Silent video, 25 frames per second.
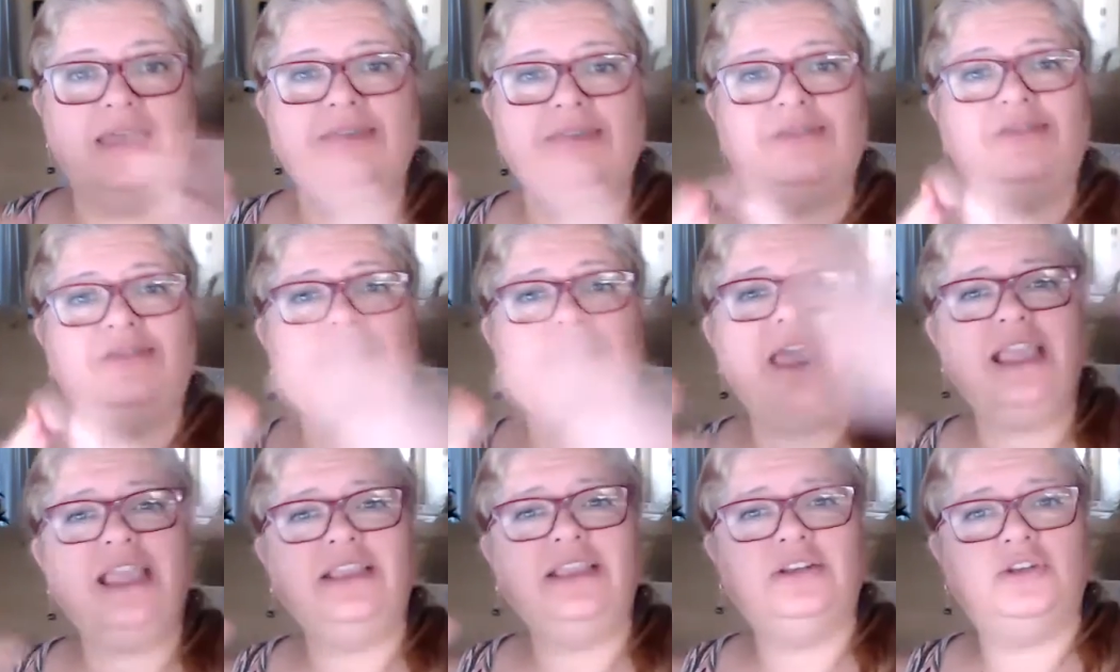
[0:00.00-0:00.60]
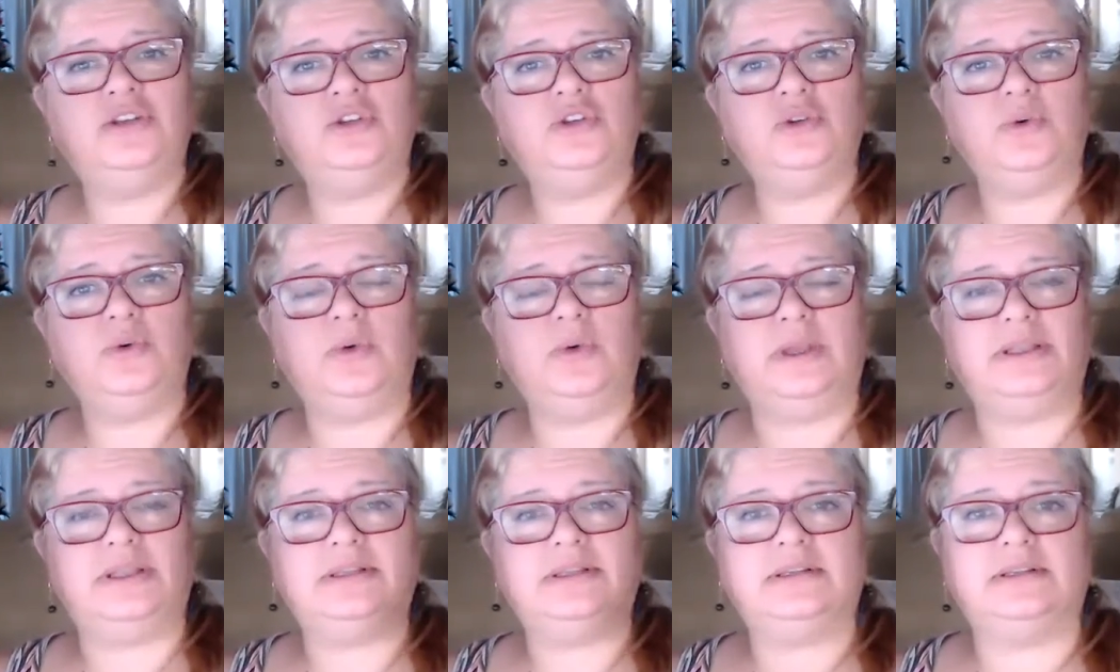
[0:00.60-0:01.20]
They do
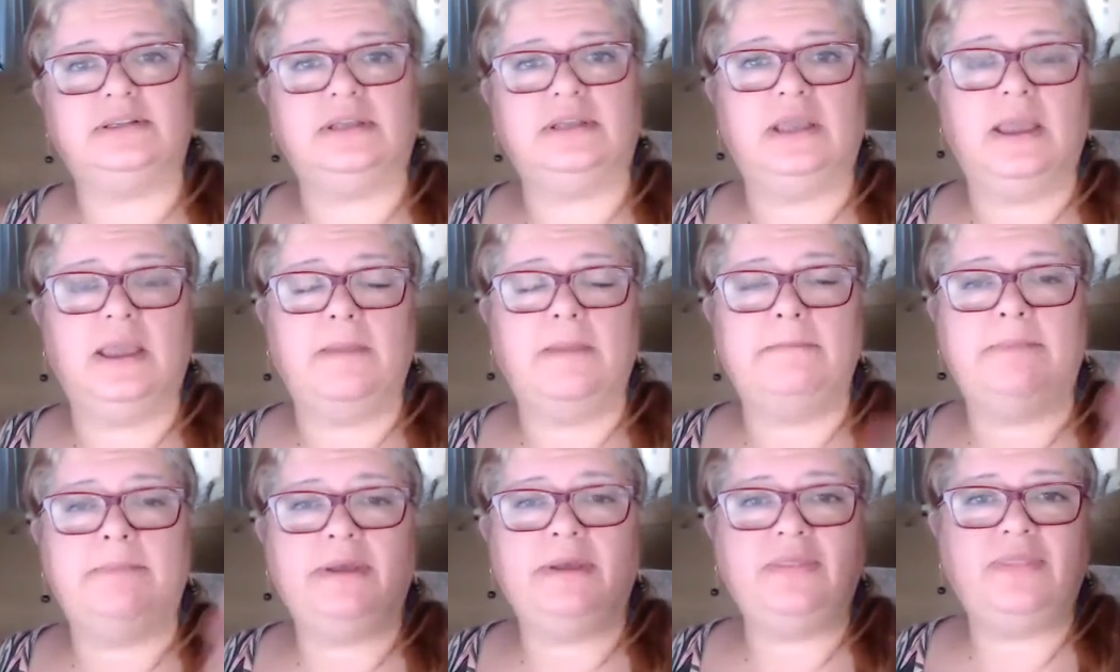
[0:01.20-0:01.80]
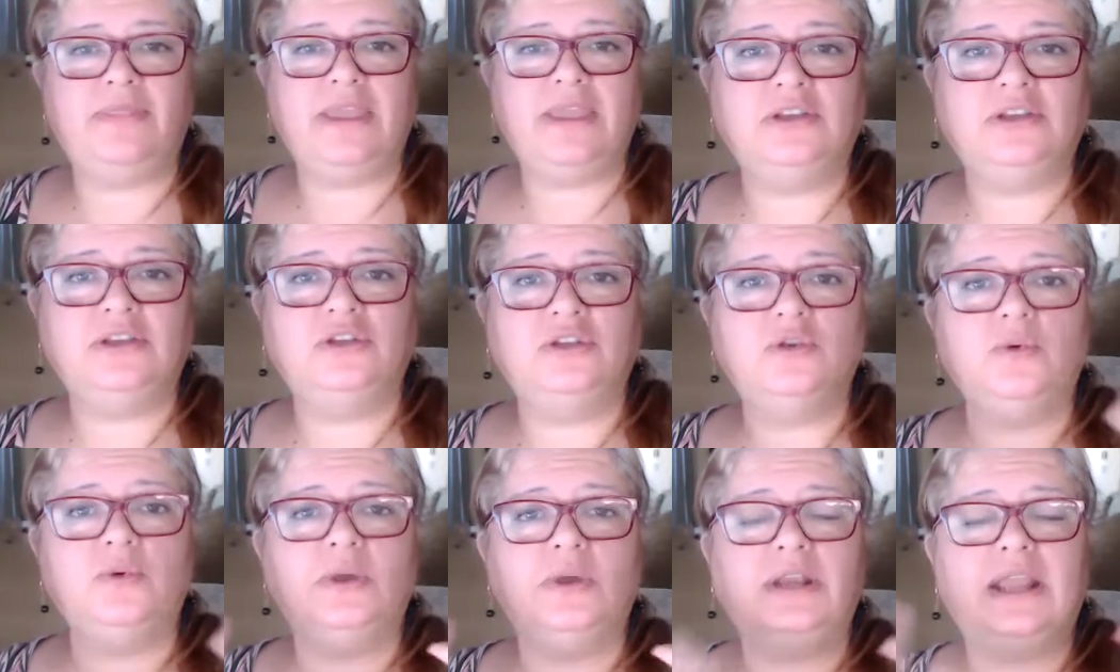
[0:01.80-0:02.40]
it, but
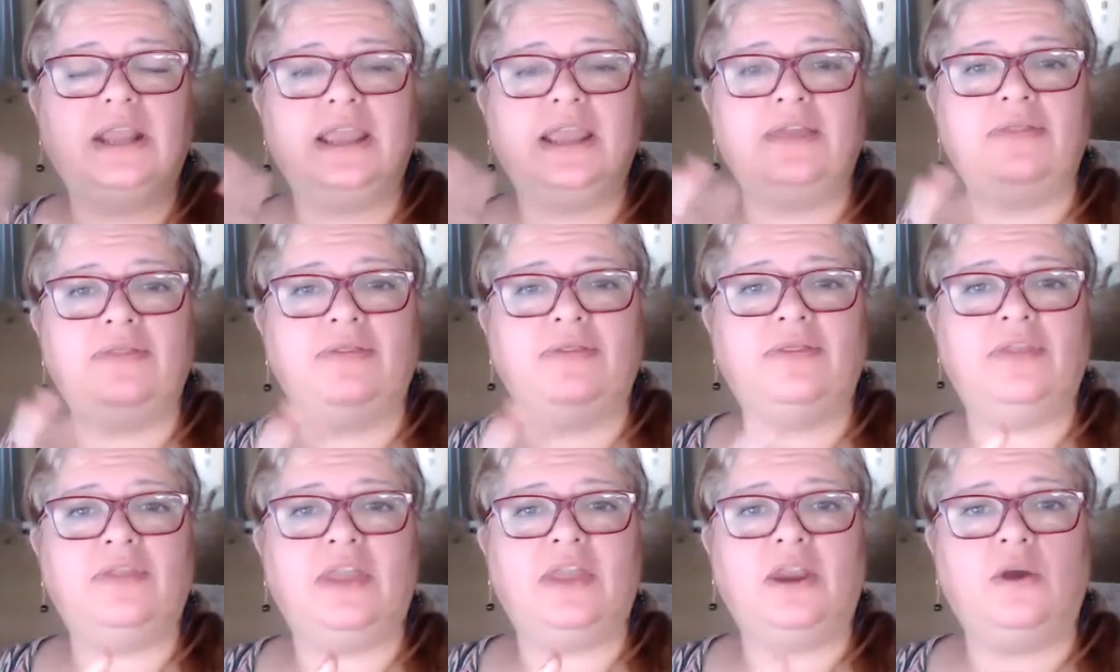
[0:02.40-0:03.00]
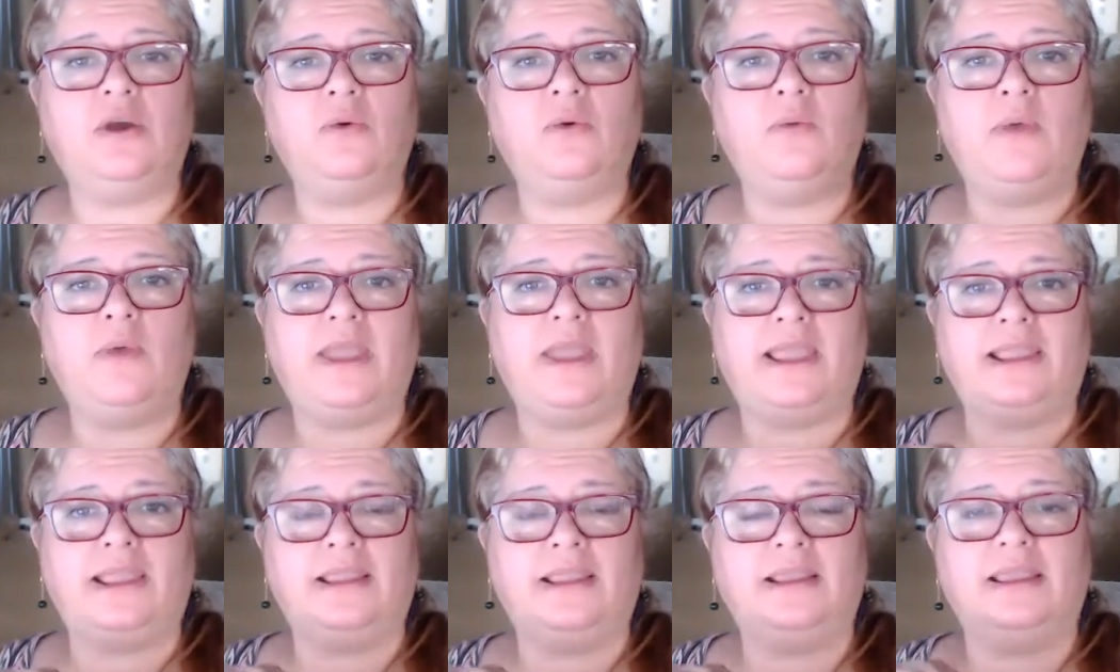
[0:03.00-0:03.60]
do it in their
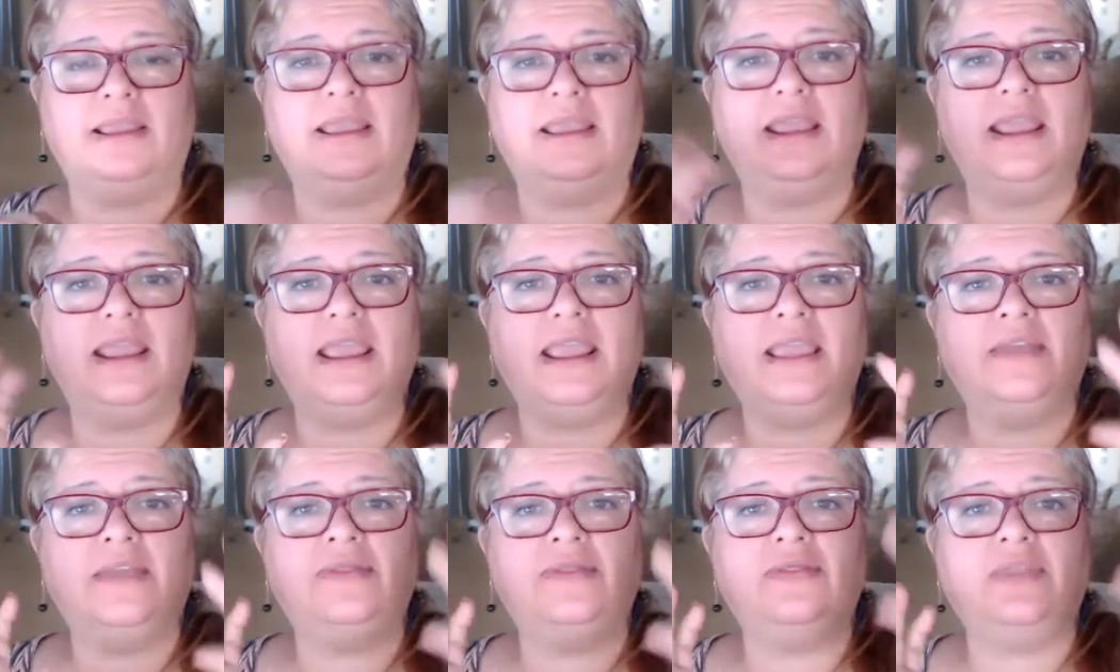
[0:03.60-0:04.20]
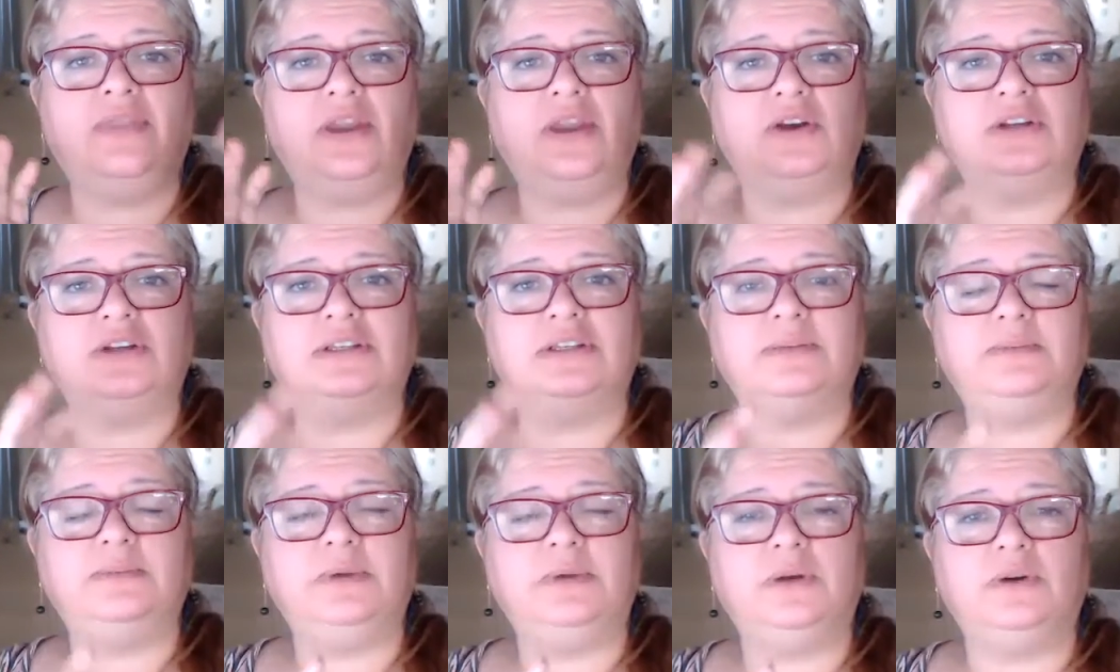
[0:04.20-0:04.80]
way, in their
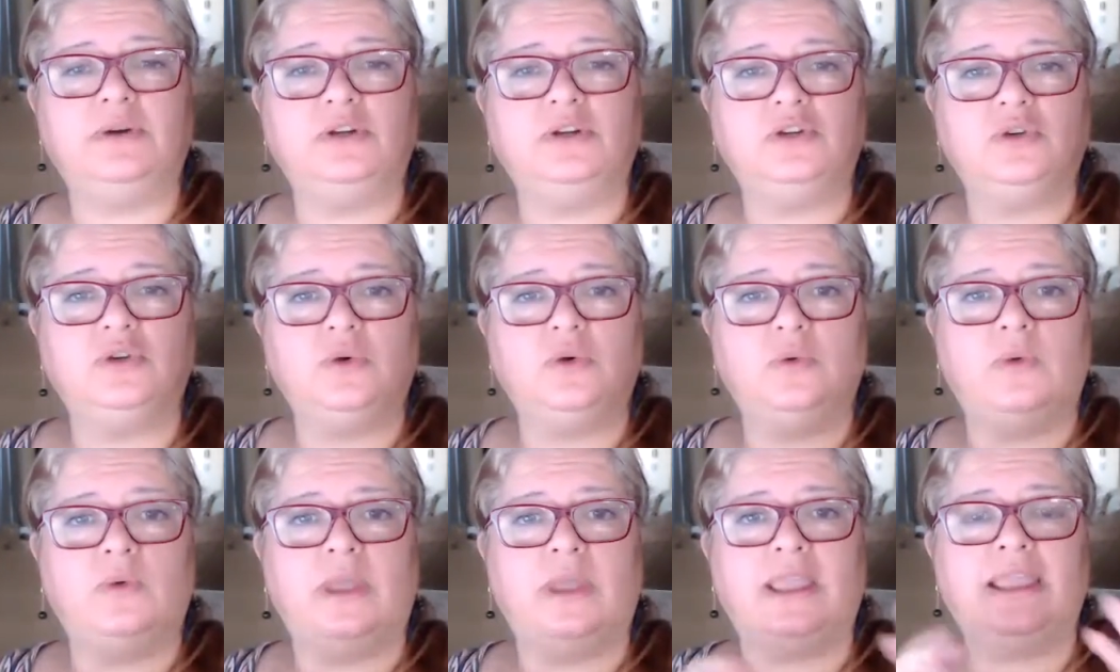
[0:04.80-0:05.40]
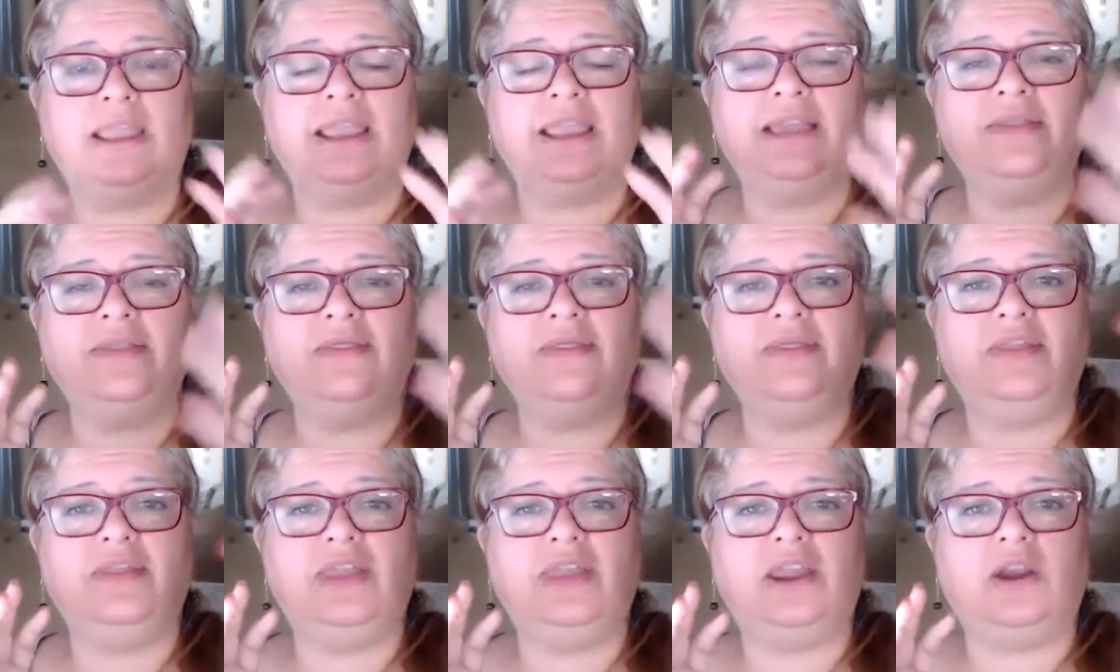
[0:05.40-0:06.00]
spiritual way,
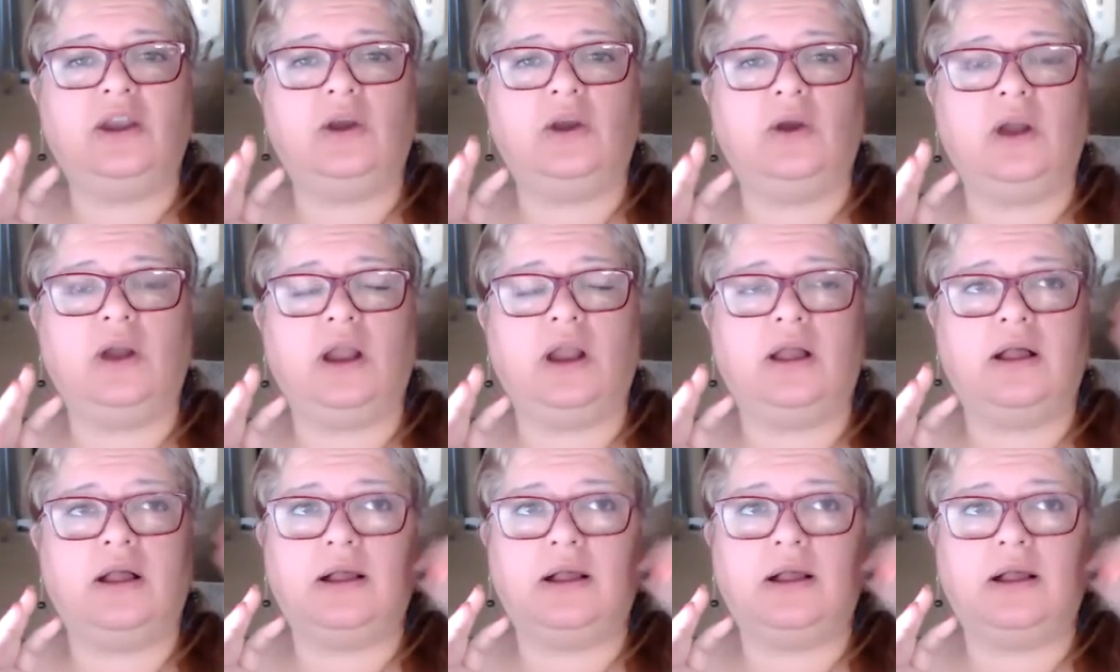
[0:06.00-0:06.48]
in their